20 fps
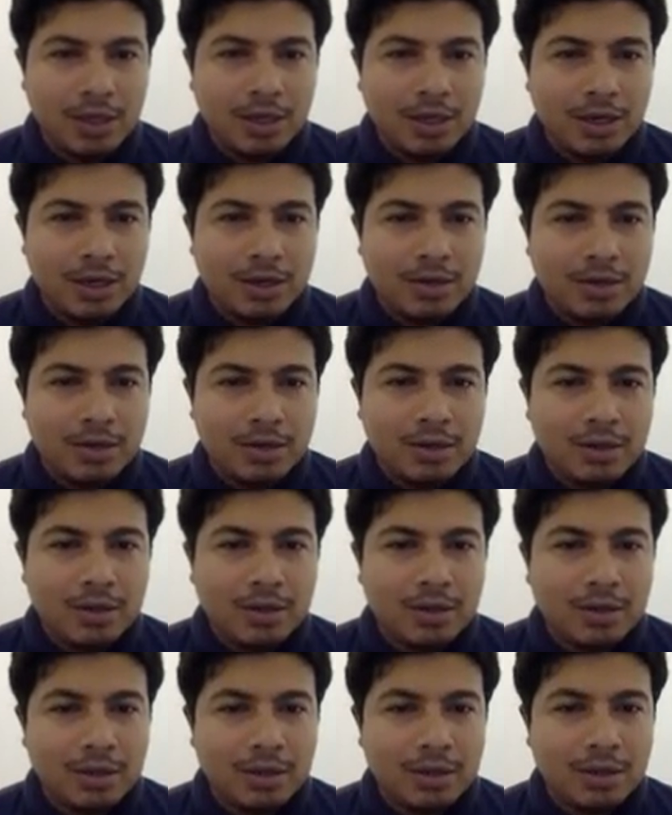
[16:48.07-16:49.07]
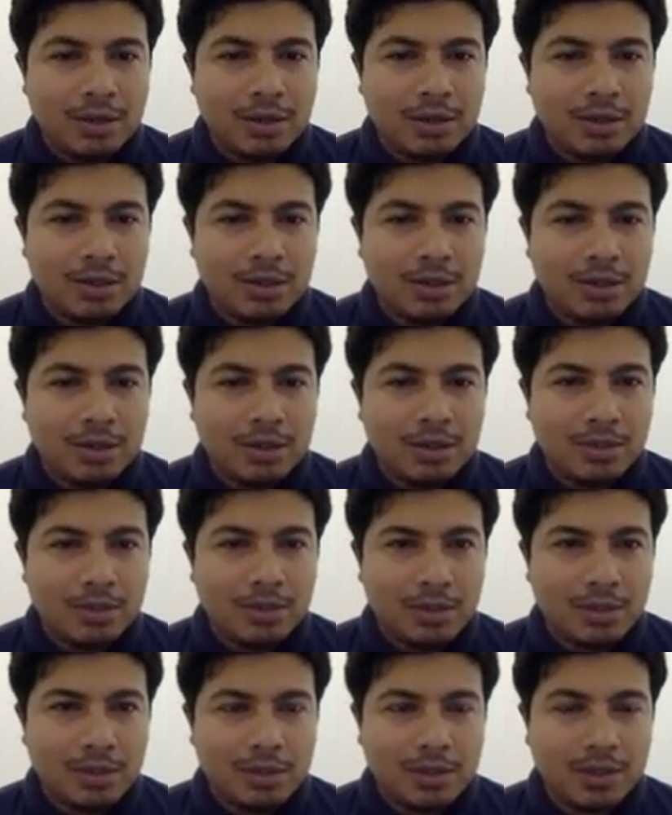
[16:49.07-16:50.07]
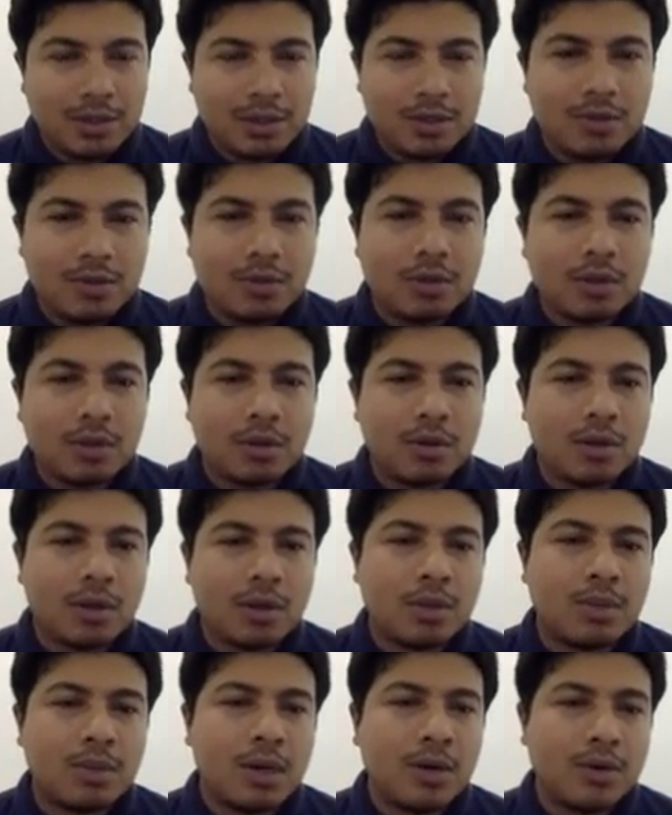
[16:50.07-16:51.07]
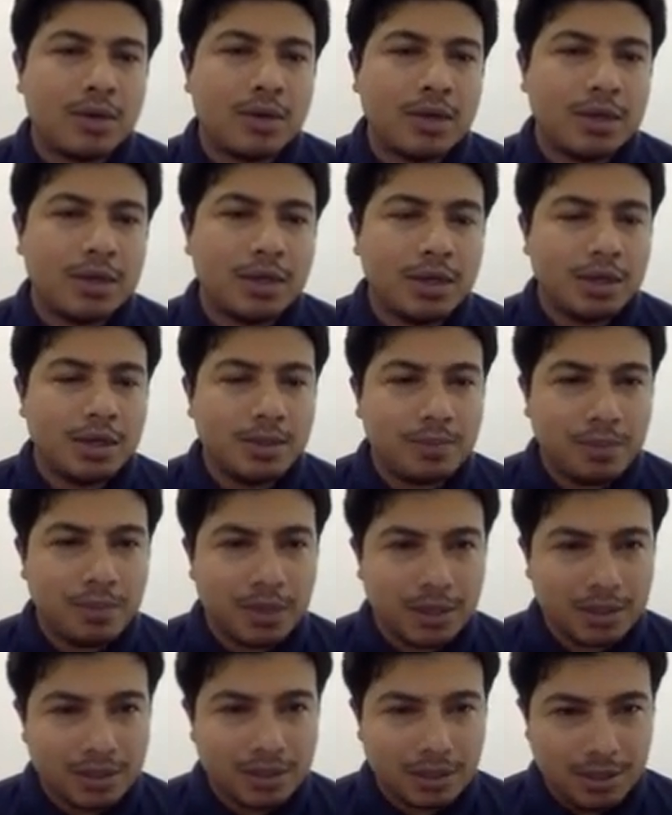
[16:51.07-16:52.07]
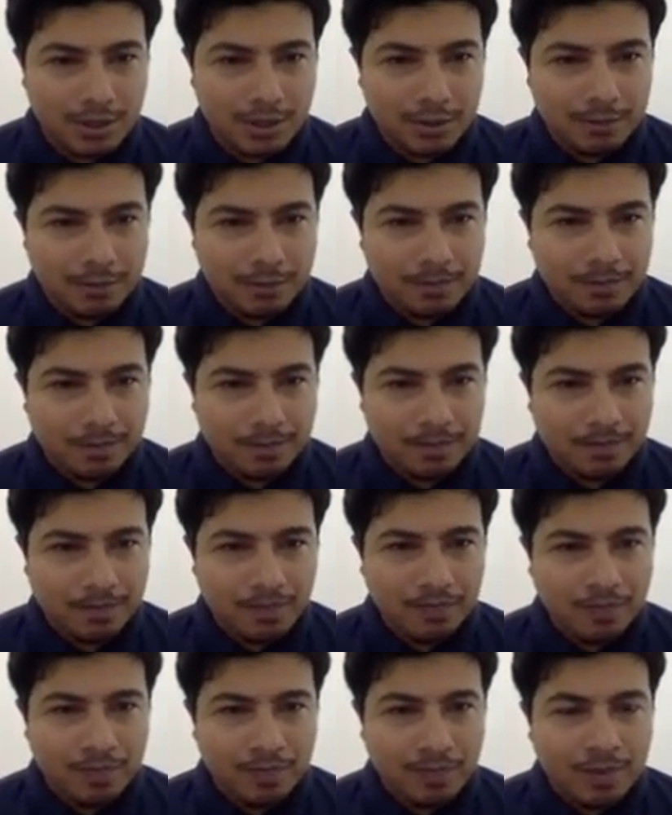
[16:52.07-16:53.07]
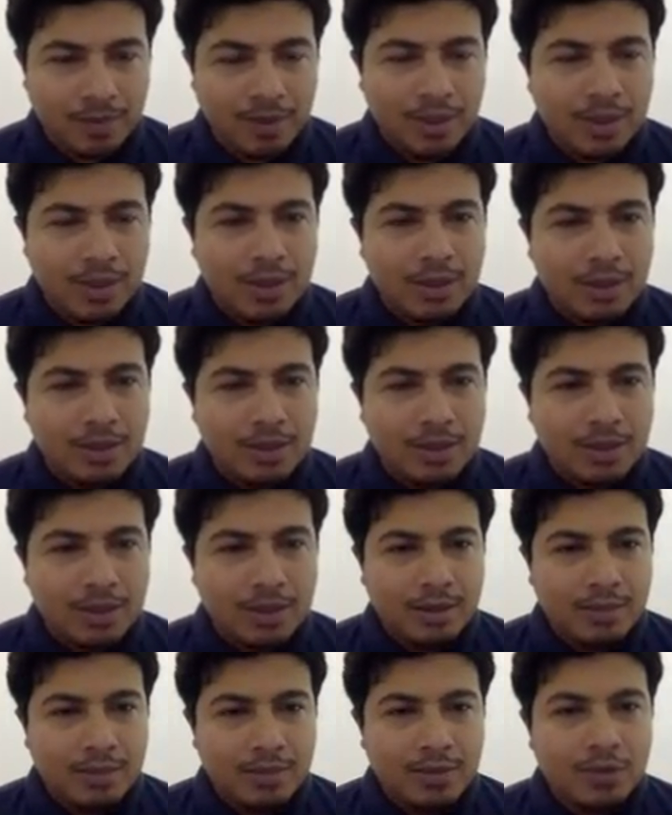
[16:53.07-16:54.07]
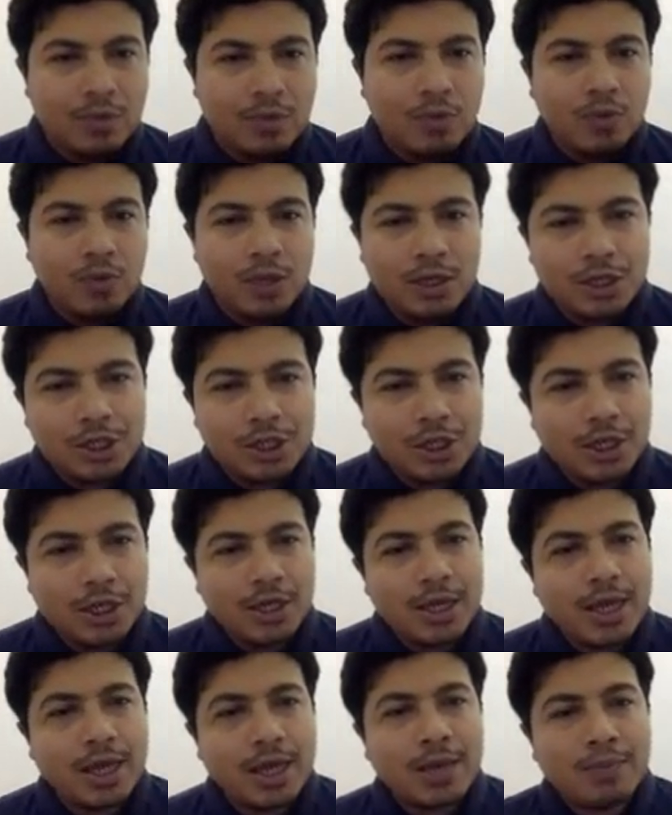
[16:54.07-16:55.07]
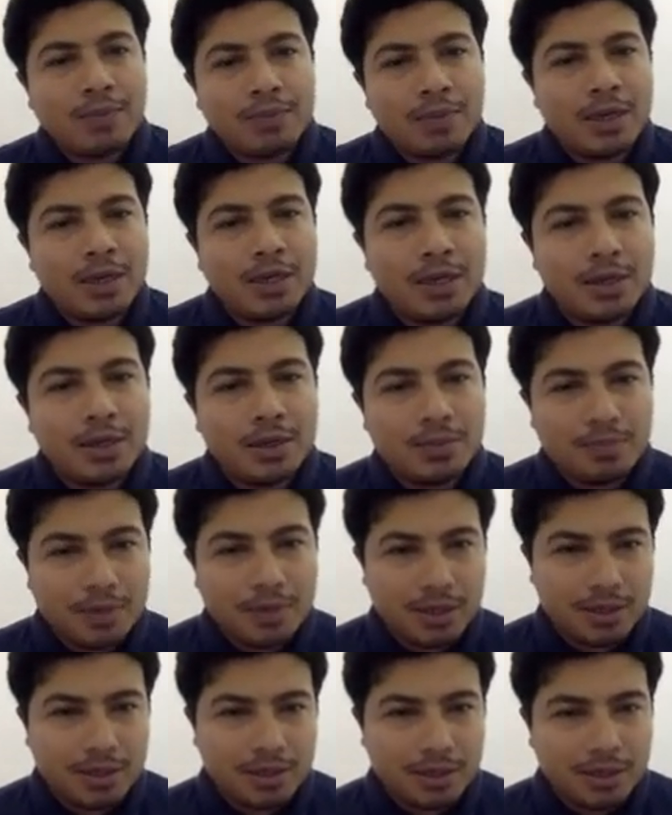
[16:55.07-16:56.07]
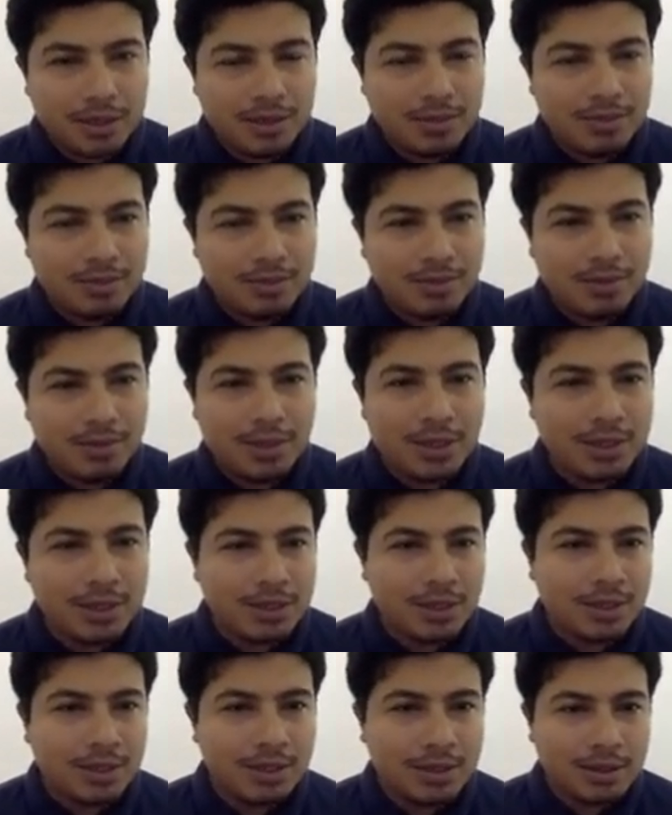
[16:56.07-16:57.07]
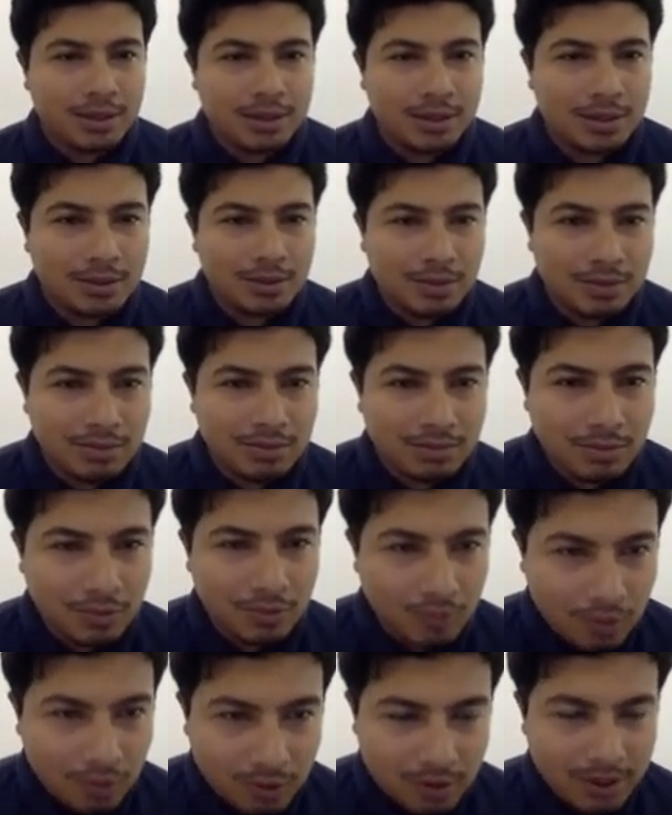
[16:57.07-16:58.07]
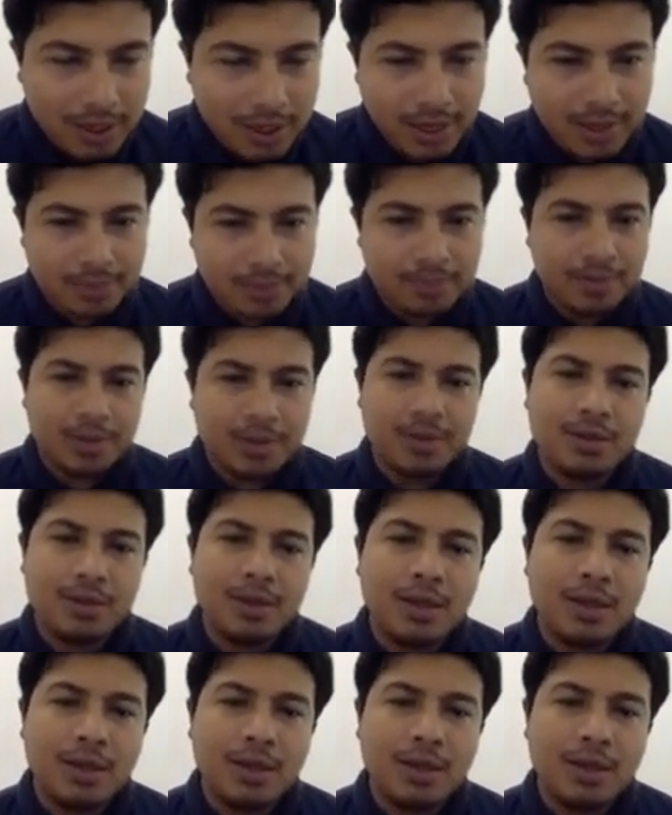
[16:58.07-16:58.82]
Unreal conditionals in the present, you talk about it in the present. You wish it happened in the present, but it won't happen.